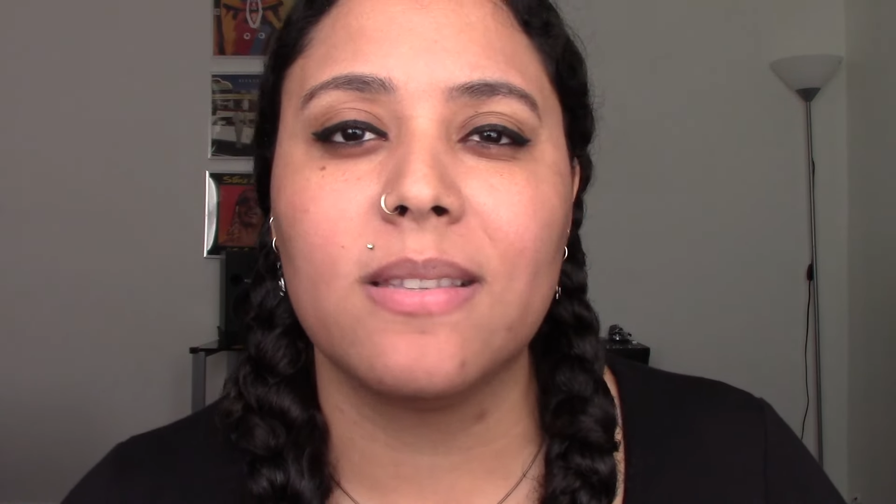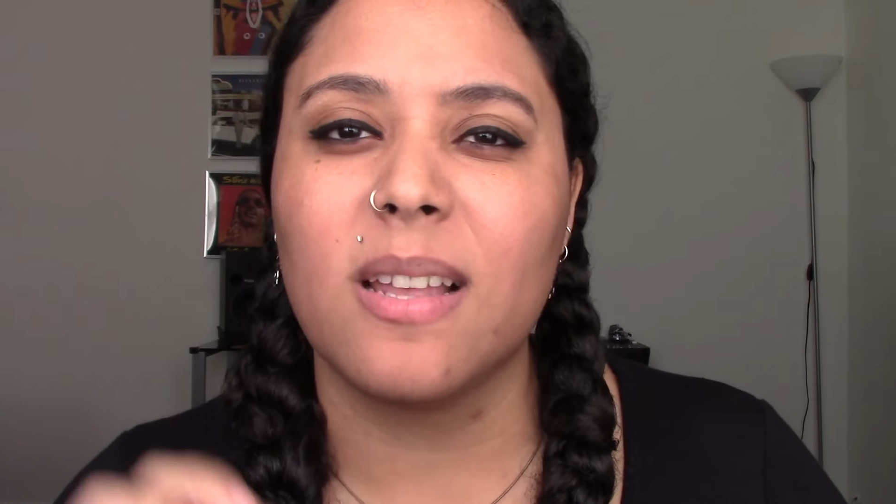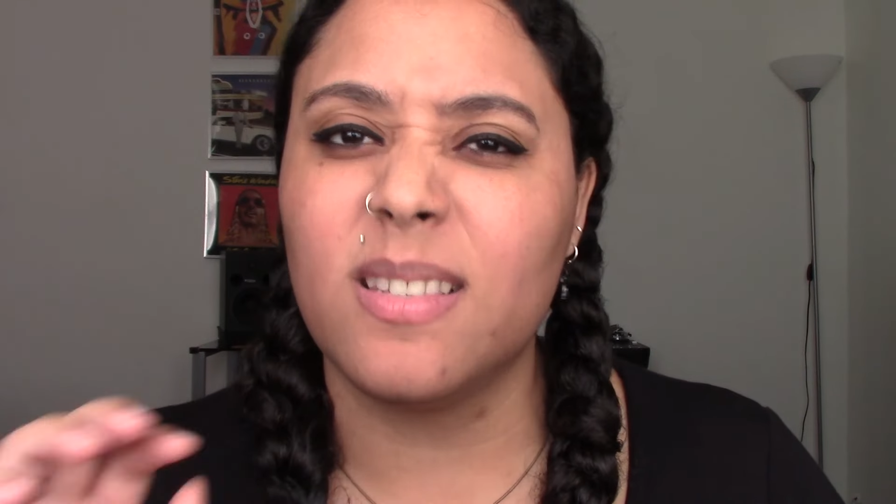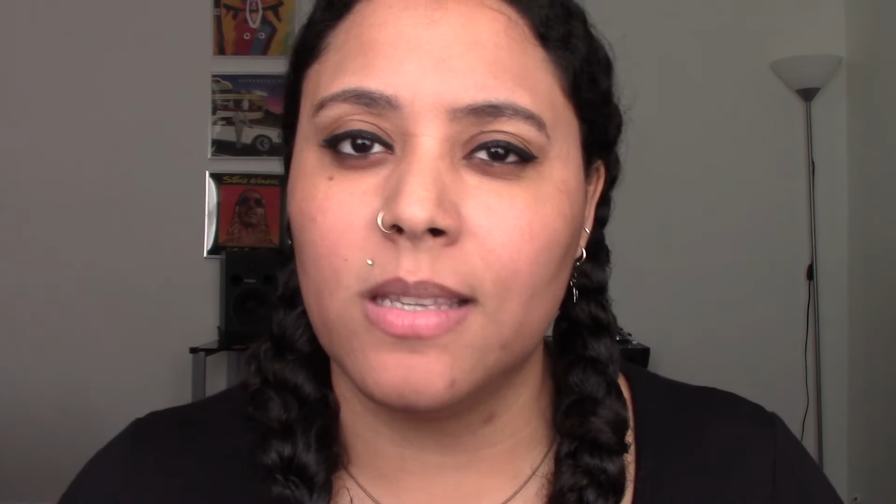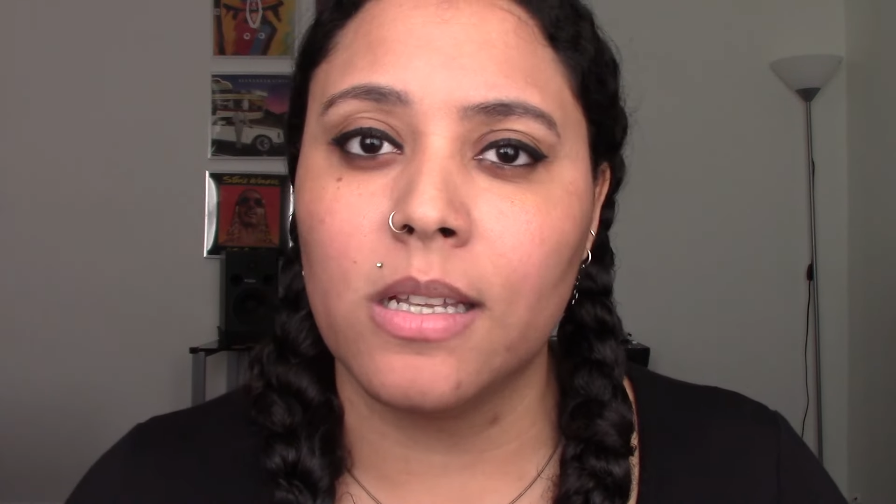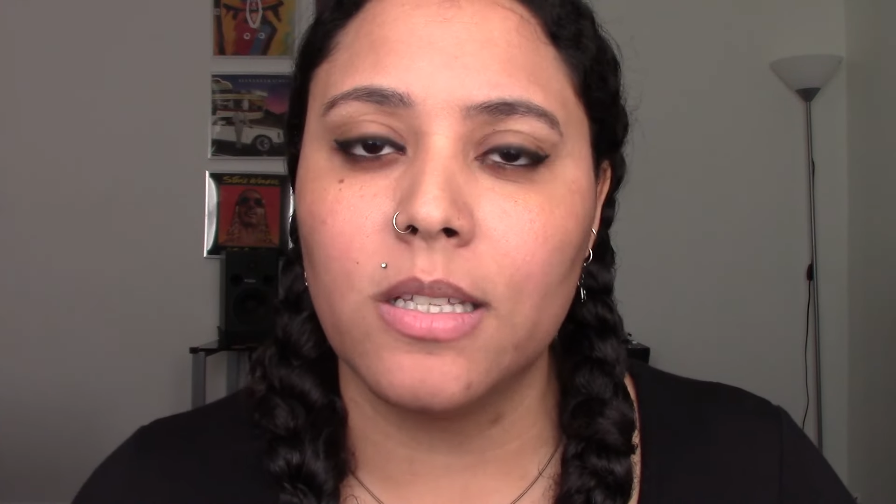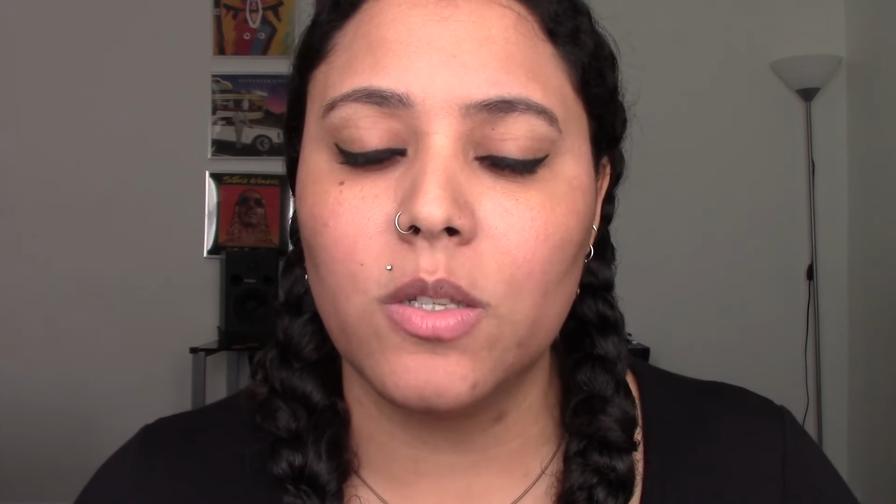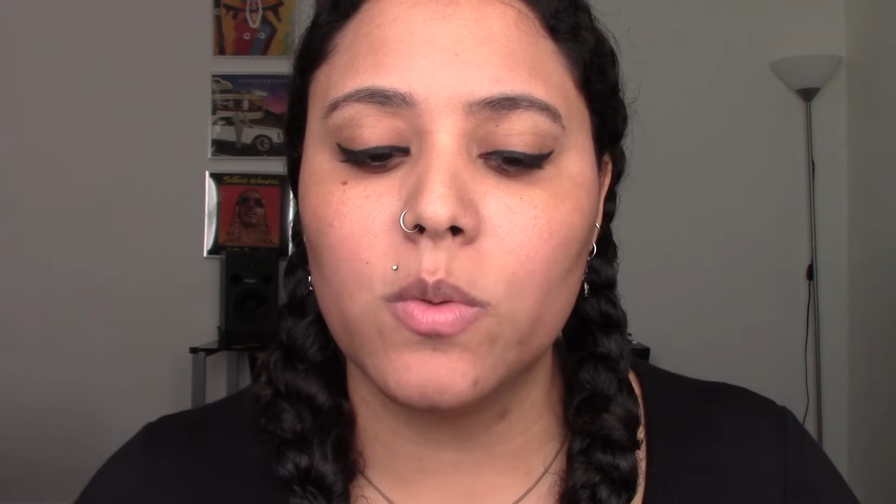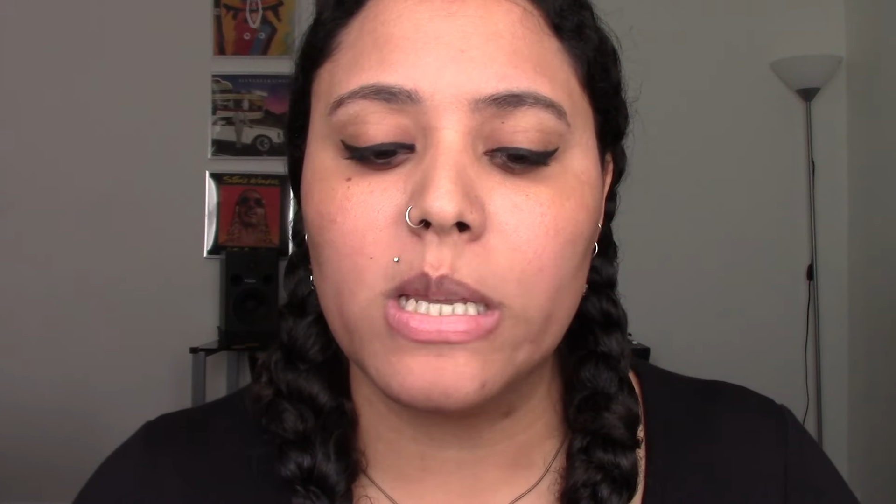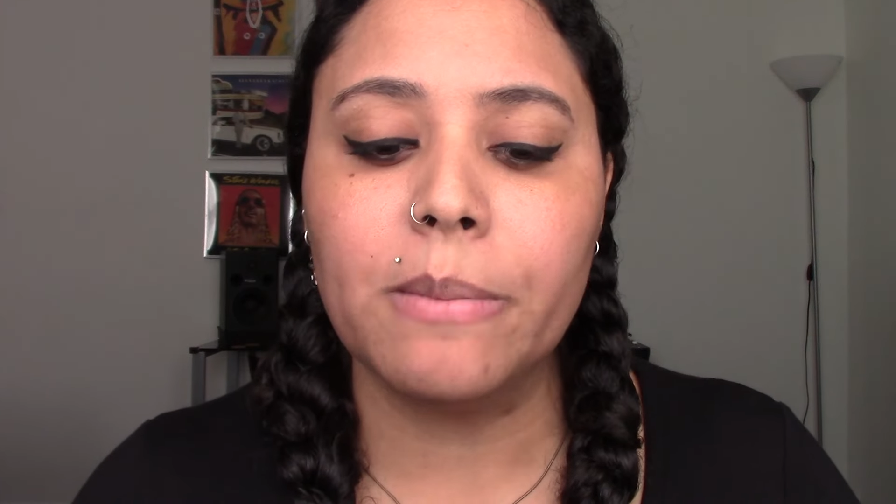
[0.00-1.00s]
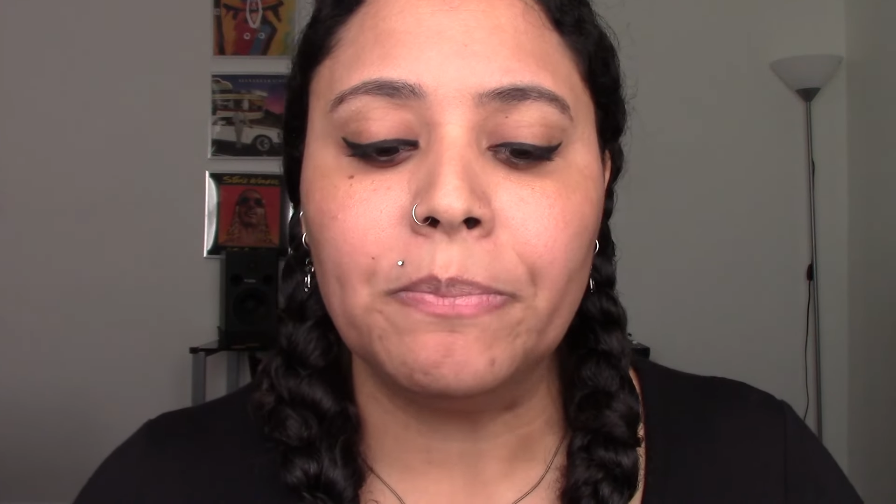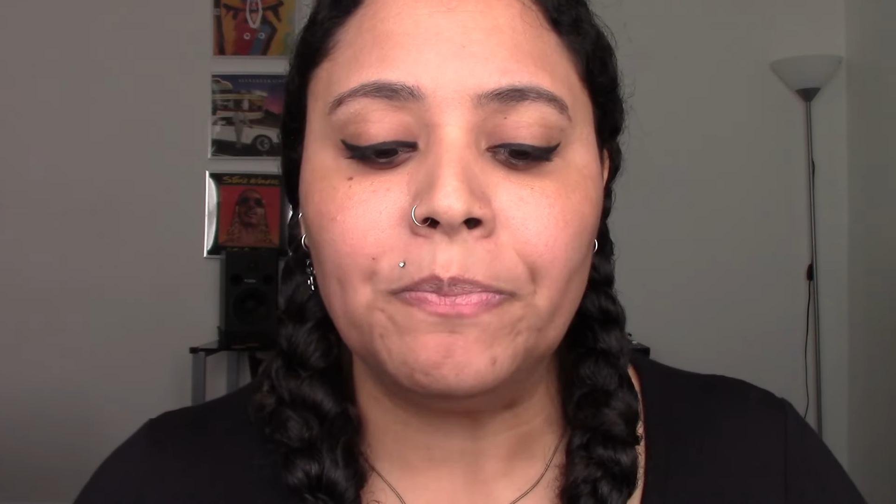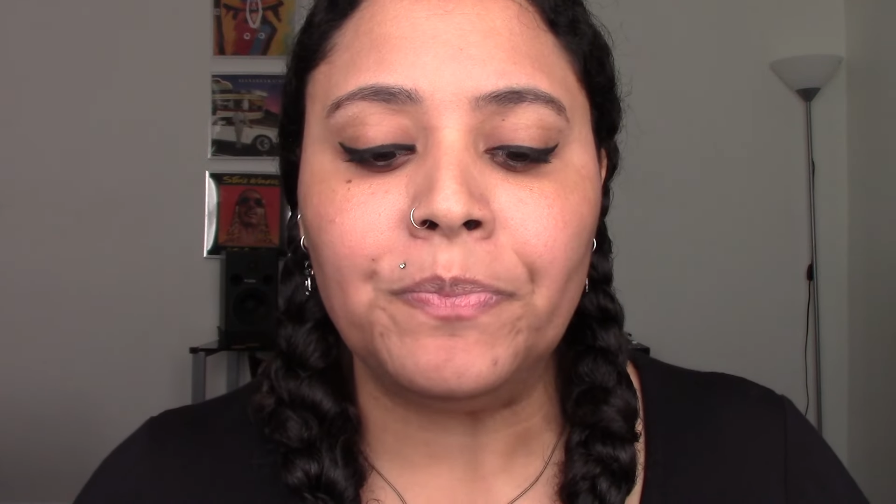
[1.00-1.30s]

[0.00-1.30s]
It's not sickly sweet.